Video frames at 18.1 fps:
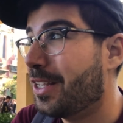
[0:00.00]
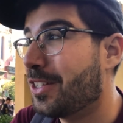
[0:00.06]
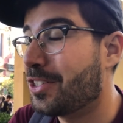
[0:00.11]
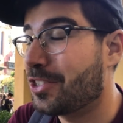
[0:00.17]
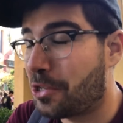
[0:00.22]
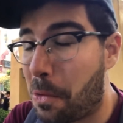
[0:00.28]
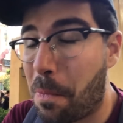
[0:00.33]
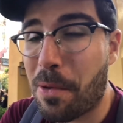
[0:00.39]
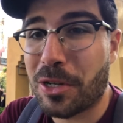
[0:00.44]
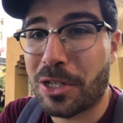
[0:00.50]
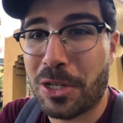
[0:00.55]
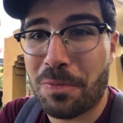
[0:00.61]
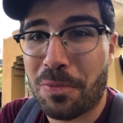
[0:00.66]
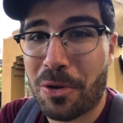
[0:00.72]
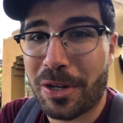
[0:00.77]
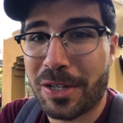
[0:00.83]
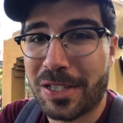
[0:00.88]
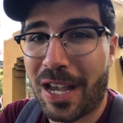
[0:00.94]
Super,
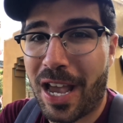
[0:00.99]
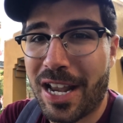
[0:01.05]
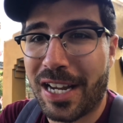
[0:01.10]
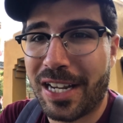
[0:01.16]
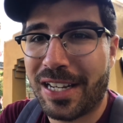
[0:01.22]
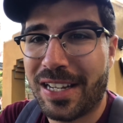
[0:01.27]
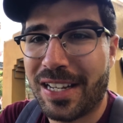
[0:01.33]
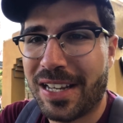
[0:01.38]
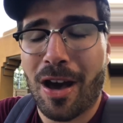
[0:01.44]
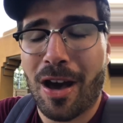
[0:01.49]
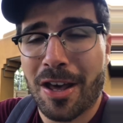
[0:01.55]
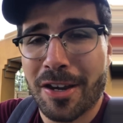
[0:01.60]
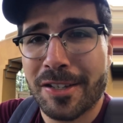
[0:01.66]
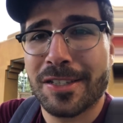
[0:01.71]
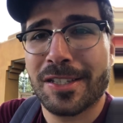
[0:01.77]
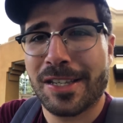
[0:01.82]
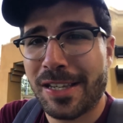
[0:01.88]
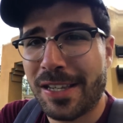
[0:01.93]
super exciting.
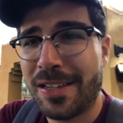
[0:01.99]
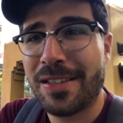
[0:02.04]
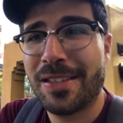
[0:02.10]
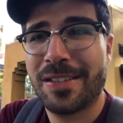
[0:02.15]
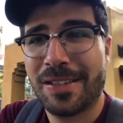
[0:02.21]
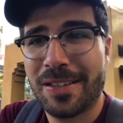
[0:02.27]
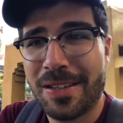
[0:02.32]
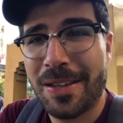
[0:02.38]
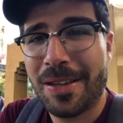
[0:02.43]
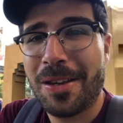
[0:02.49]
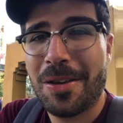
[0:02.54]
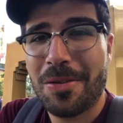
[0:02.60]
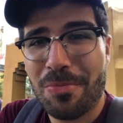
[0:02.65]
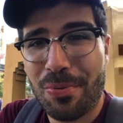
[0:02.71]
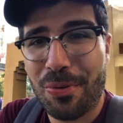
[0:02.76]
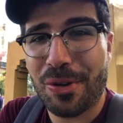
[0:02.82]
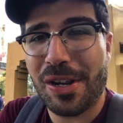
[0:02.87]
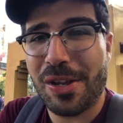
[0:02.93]
Honestly,
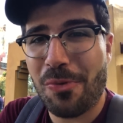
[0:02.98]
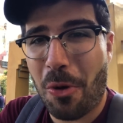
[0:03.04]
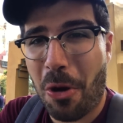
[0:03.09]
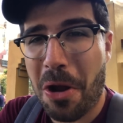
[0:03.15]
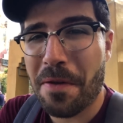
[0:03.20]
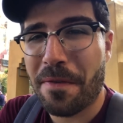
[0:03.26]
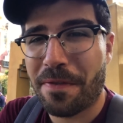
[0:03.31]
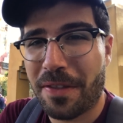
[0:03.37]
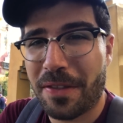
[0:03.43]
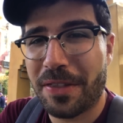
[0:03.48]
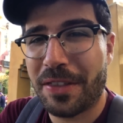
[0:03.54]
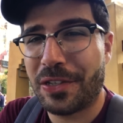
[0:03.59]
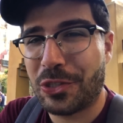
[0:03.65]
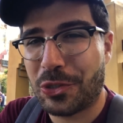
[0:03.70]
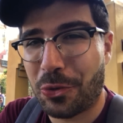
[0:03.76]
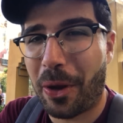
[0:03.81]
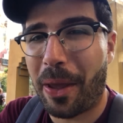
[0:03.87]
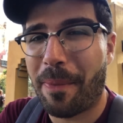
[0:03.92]
pretty worth the
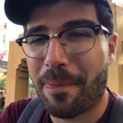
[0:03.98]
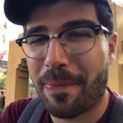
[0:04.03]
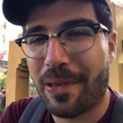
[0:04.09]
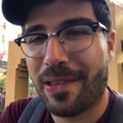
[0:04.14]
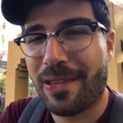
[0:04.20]
trip.